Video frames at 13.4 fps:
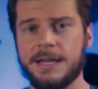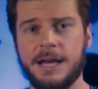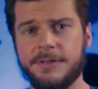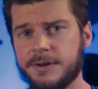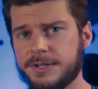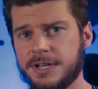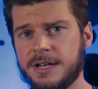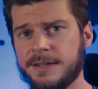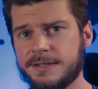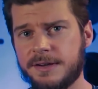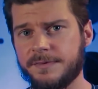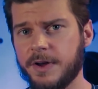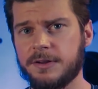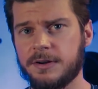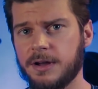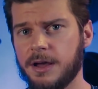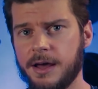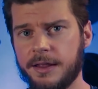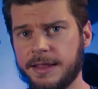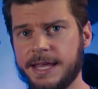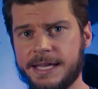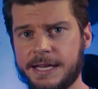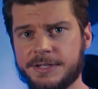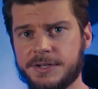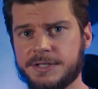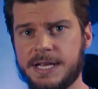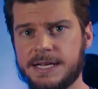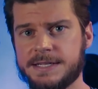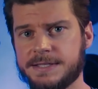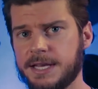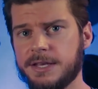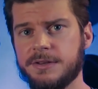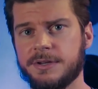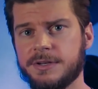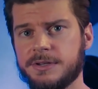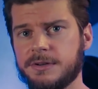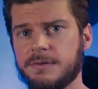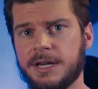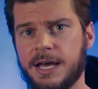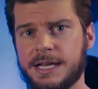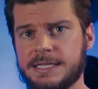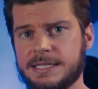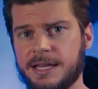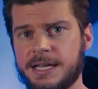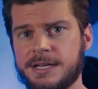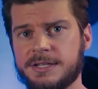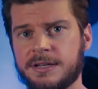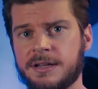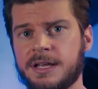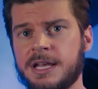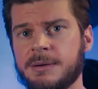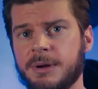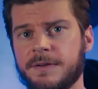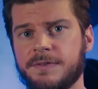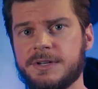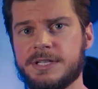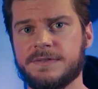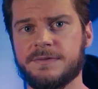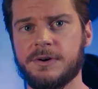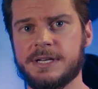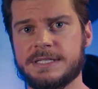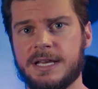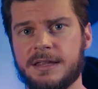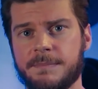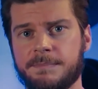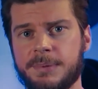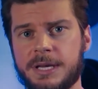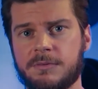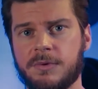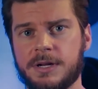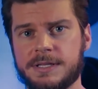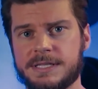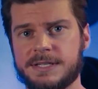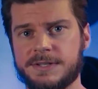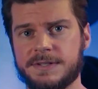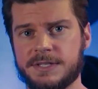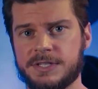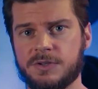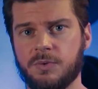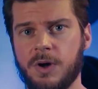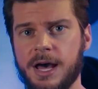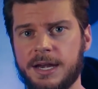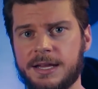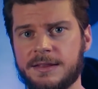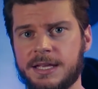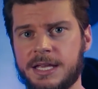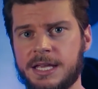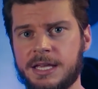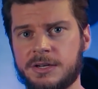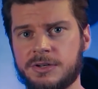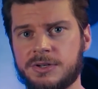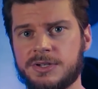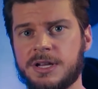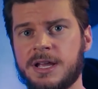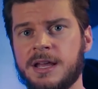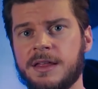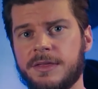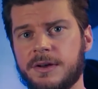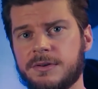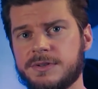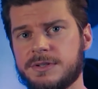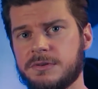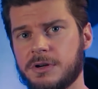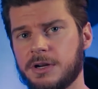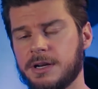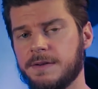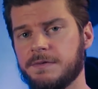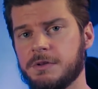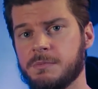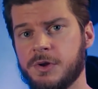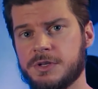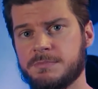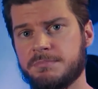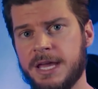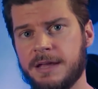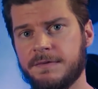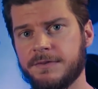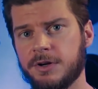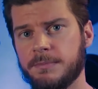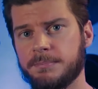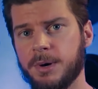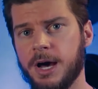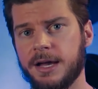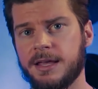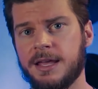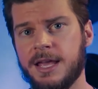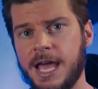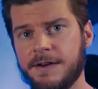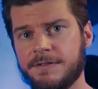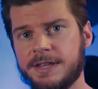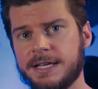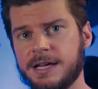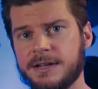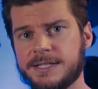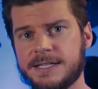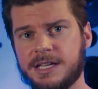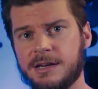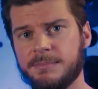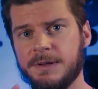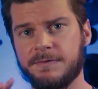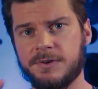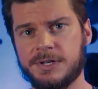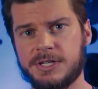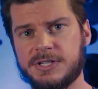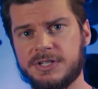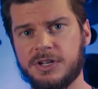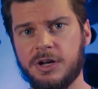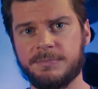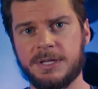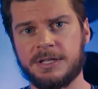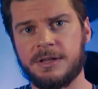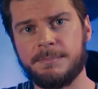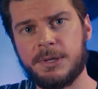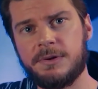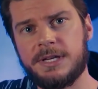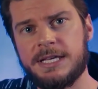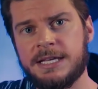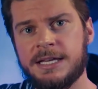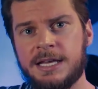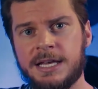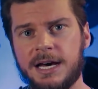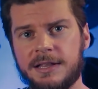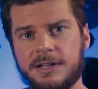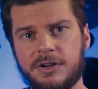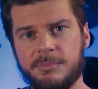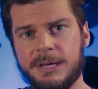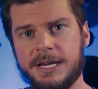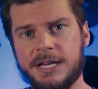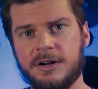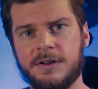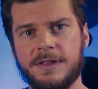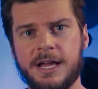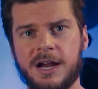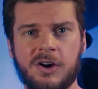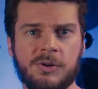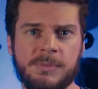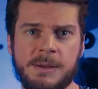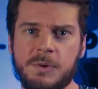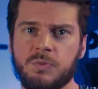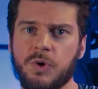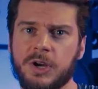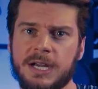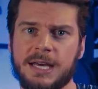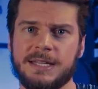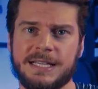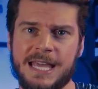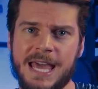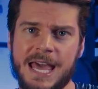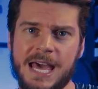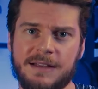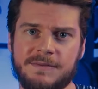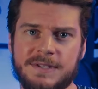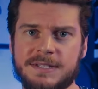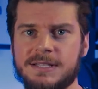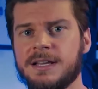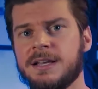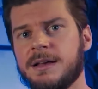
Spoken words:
Now there are tons of other leg exercises that you could do in isolation, but if you just focus on the big ones, the squat and the hinge, those two are going to give you the most bang for your buck. Everything else is going to be for just sculpting the booty a little bit here or there, or maybe working on the calves,